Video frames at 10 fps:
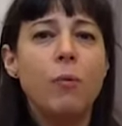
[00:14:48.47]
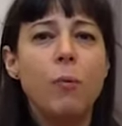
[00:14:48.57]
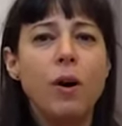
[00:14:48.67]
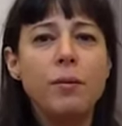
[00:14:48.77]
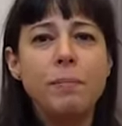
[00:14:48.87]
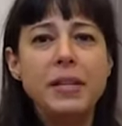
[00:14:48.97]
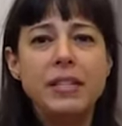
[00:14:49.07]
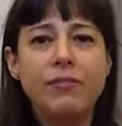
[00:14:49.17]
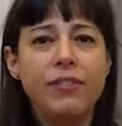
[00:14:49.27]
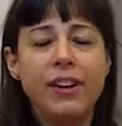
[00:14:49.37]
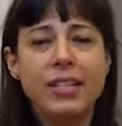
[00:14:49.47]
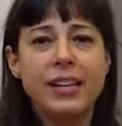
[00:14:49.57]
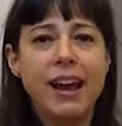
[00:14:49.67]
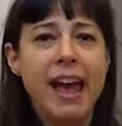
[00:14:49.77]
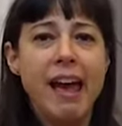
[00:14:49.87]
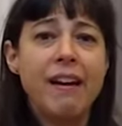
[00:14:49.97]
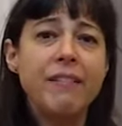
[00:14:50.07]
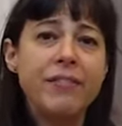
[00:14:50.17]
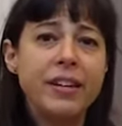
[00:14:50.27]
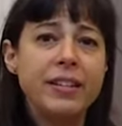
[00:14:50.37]
One piece of advice I
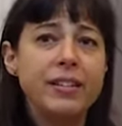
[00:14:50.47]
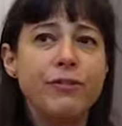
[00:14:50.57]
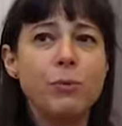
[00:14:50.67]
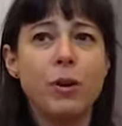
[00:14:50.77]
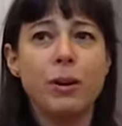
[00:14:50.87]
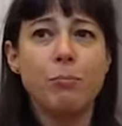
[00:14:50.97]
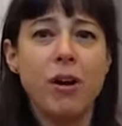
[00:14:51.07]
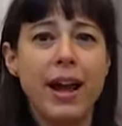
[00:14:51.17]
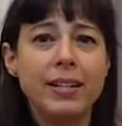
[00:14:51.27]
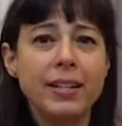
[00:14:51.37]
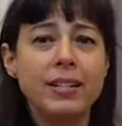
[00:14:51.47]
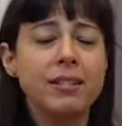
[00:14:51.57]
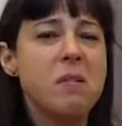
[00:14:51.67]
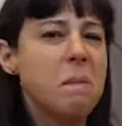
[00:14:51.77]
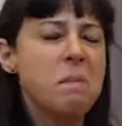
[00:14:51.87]
have is if you want to practice,